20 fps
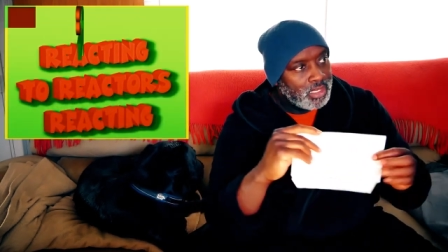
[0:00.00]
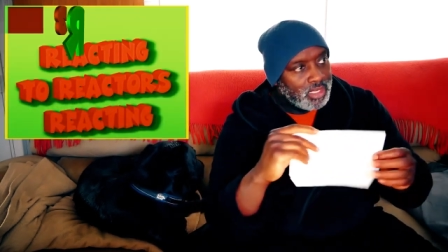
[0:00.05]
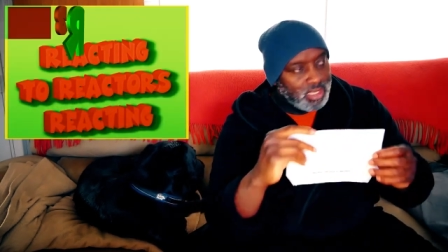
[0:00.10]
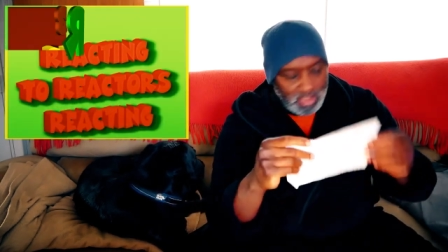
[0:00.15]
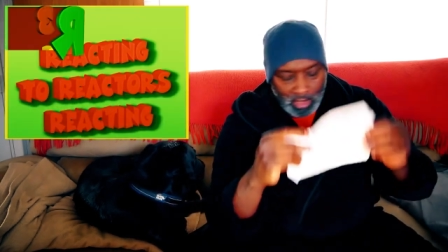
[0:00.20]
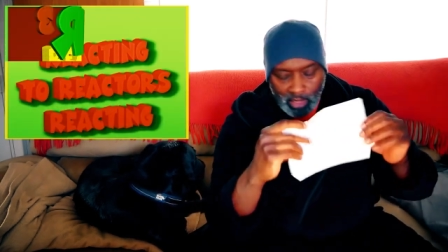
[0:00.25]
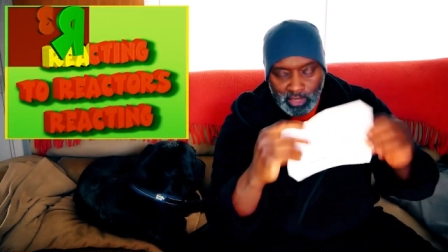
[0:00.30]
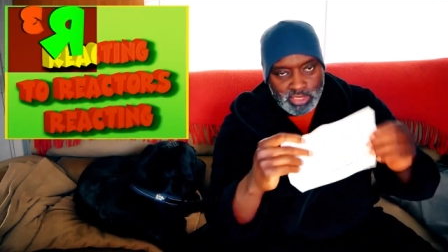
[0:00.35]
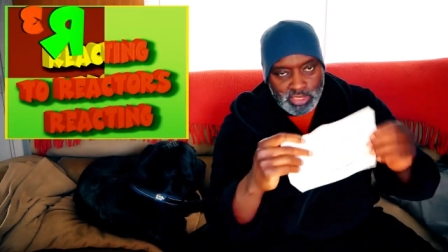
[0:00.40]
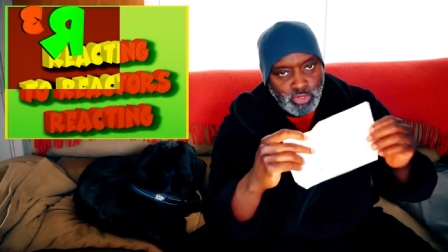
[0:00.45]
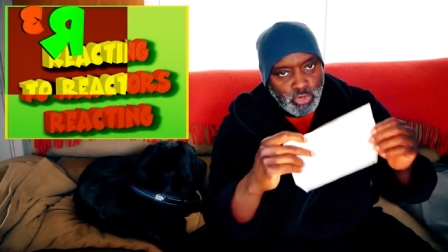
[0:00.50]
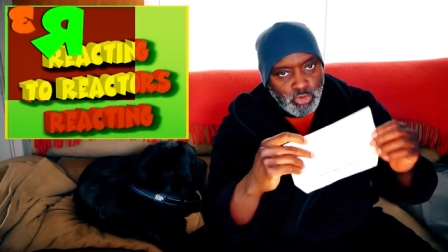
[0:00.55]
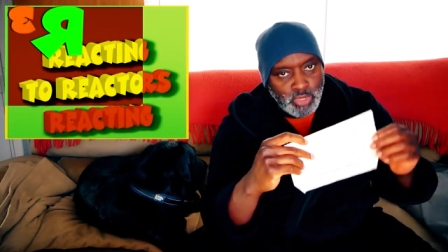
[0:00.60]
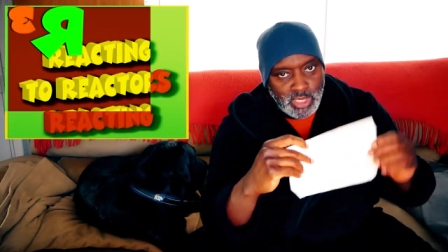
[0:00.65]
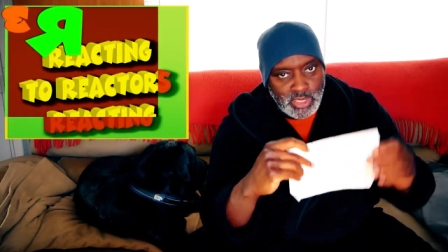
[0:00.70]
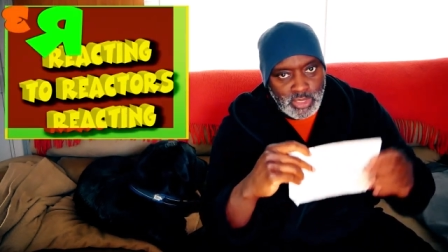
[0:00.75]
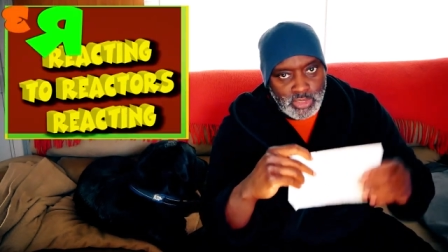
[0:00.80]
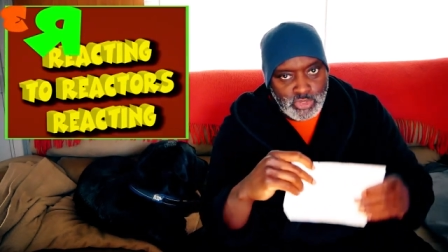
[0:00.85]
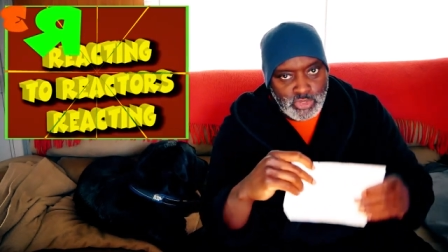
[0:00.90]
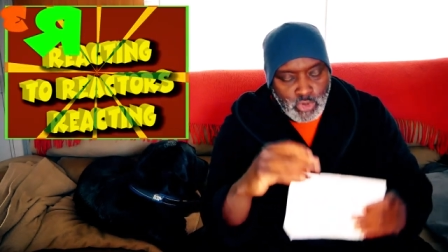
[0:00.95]
Uh, let's do it
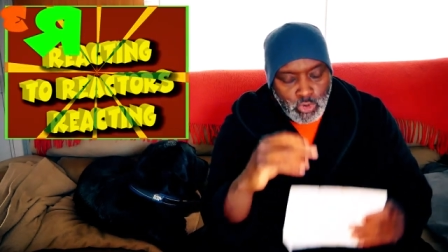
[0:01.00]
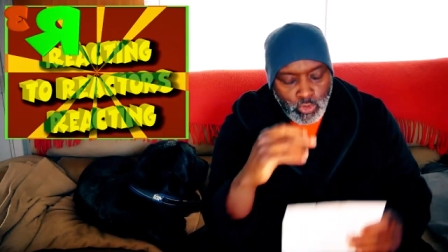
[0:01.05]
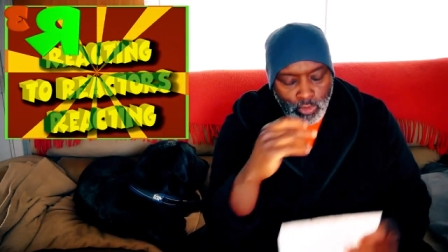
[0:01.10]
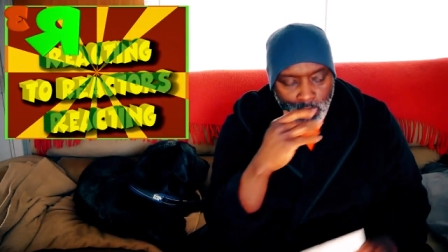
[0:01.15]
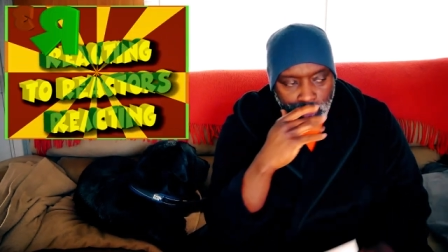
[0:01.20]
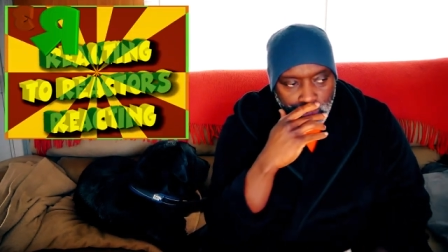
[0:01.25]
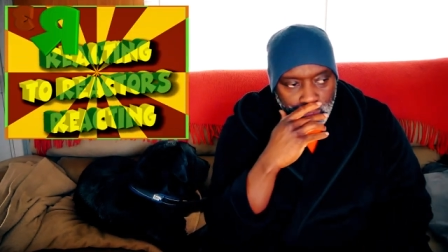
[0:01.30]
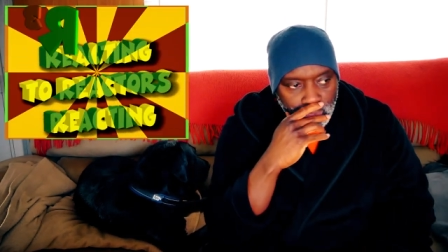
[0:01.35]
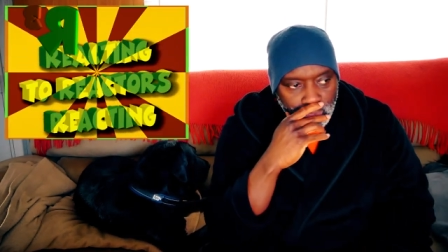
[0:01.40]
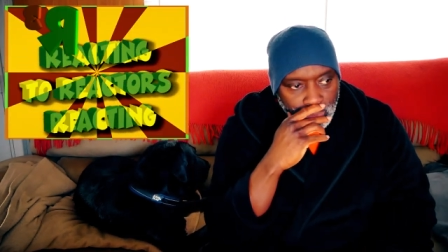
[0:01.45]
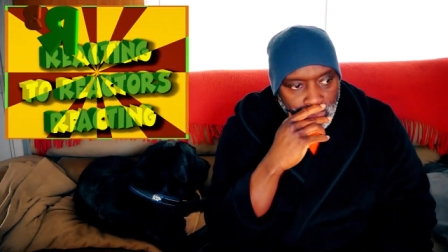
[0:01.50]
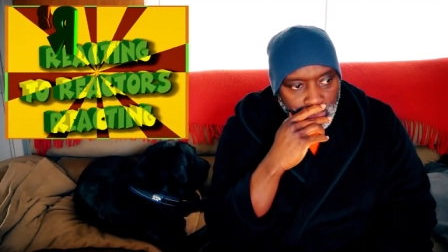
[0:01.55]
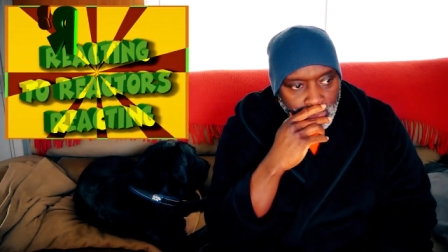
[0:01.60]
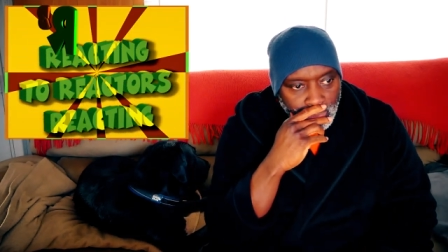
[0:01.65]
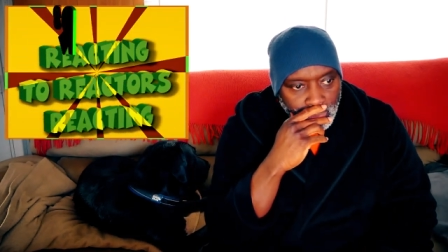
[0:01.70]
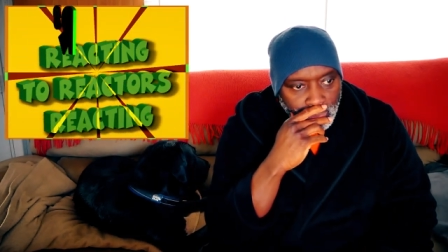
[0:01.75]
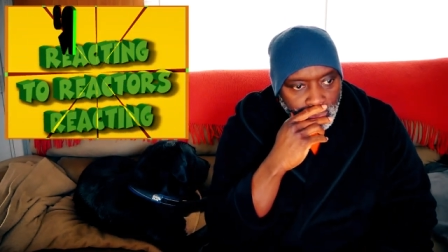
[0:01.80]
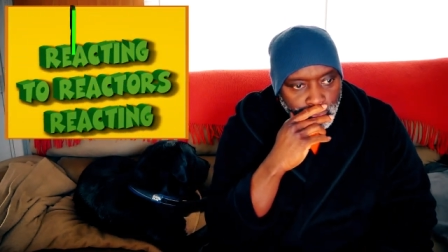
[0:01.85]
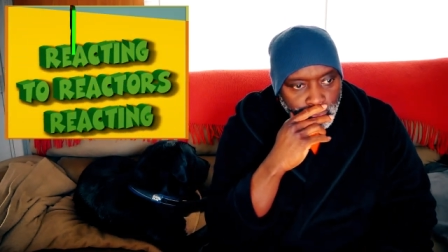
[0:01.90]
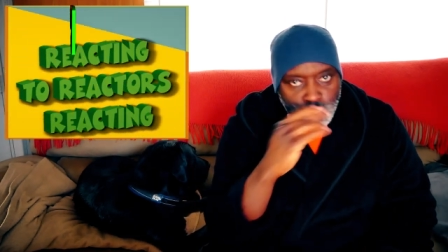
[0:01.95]
in the scoring.
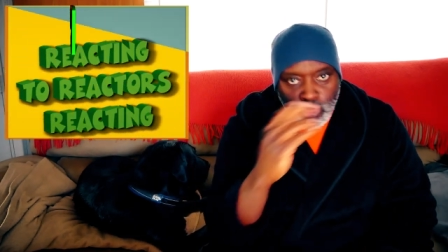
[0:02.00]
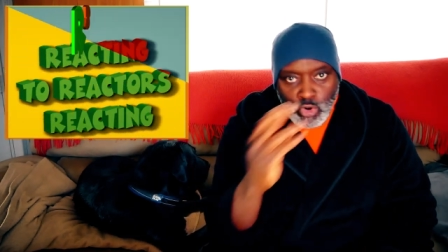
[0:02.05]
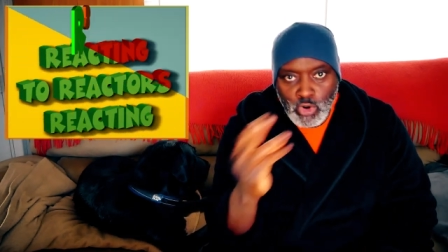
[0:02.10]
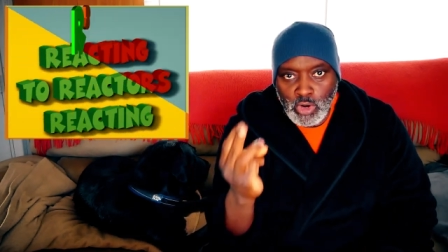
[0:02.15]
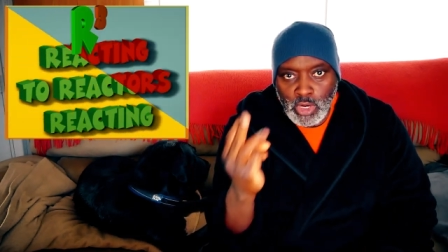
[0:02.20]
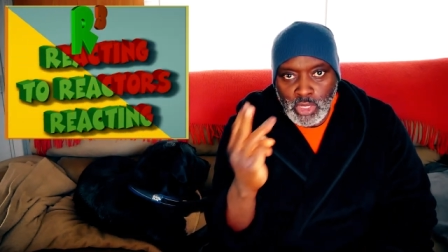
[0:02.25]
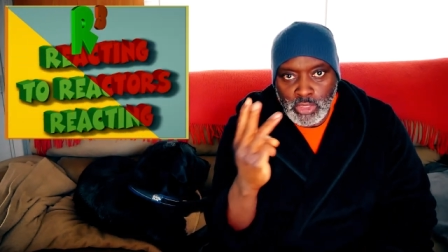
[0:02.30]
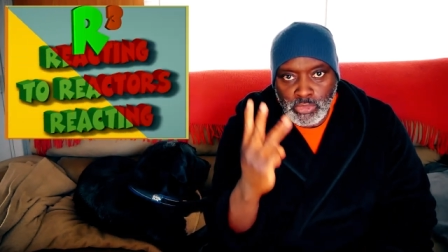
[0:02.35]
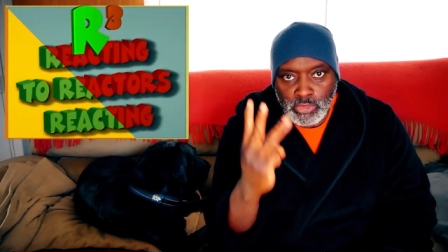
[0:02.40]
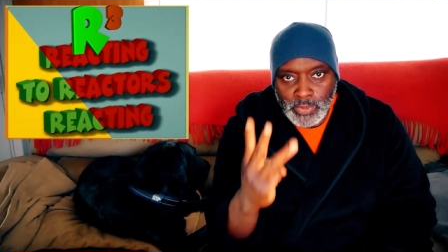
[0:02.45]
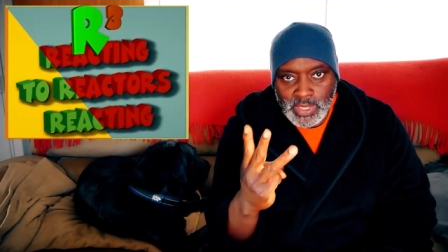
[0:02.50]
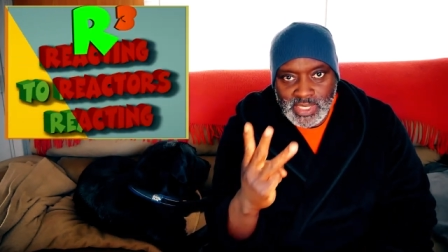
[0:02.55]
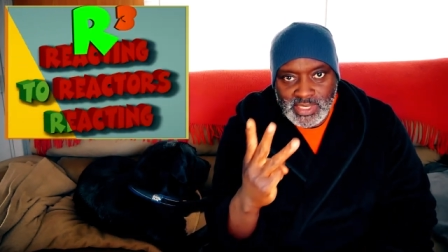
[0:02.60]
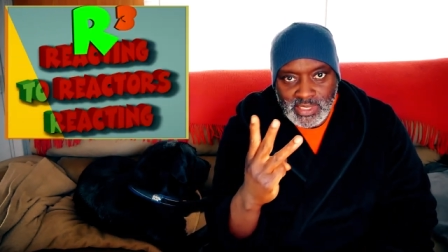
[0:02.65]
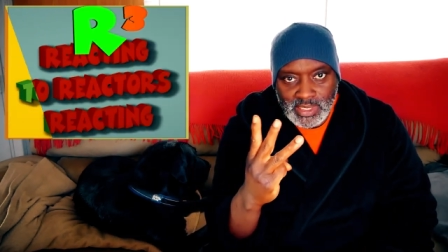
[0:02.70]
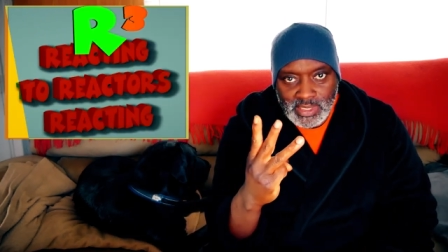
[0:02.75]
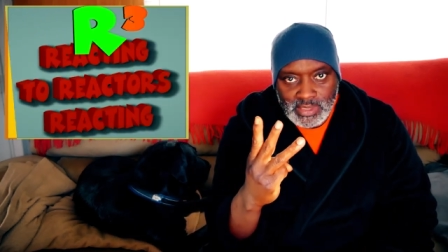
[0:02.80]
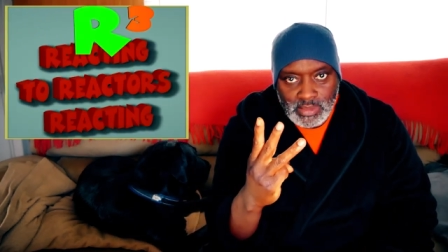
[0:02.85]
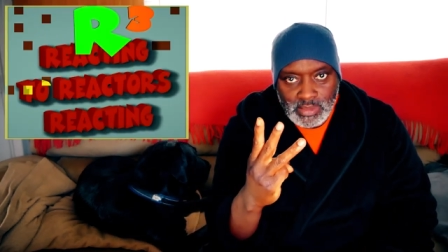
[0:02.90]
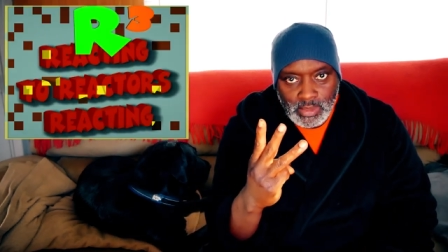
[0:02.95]
Scoring three
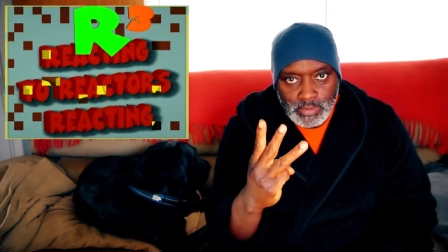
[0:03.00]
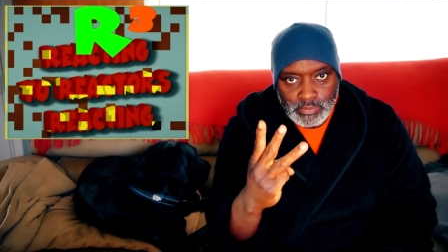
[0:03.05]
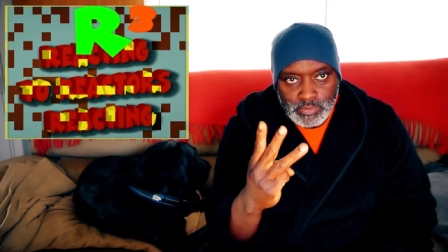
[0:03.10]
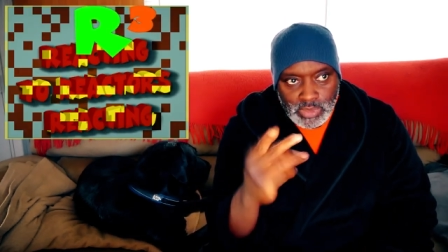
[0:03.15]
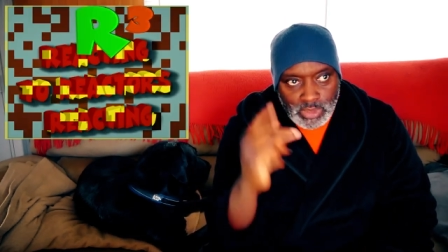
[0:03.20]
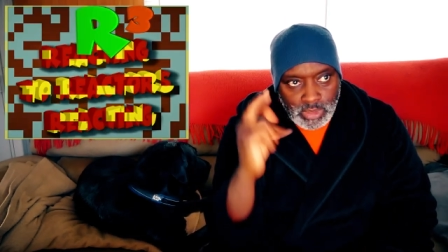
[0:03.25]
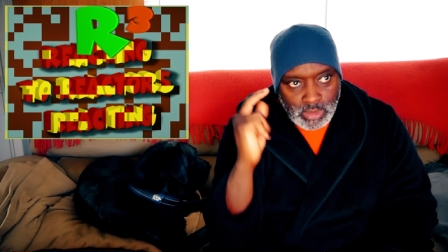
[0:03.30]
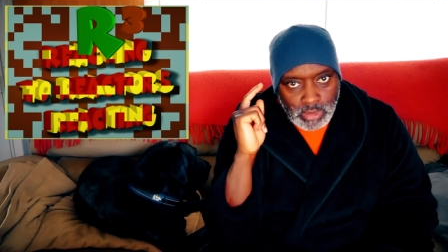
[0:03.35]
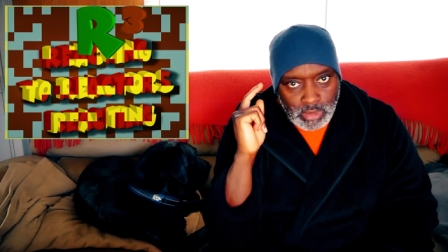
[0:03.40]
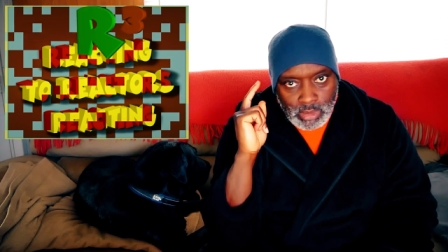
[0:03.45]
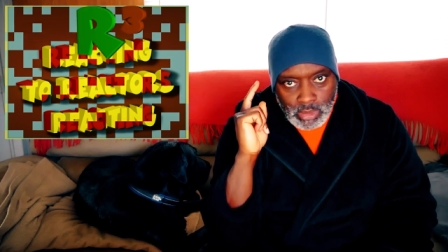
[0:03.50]
systems.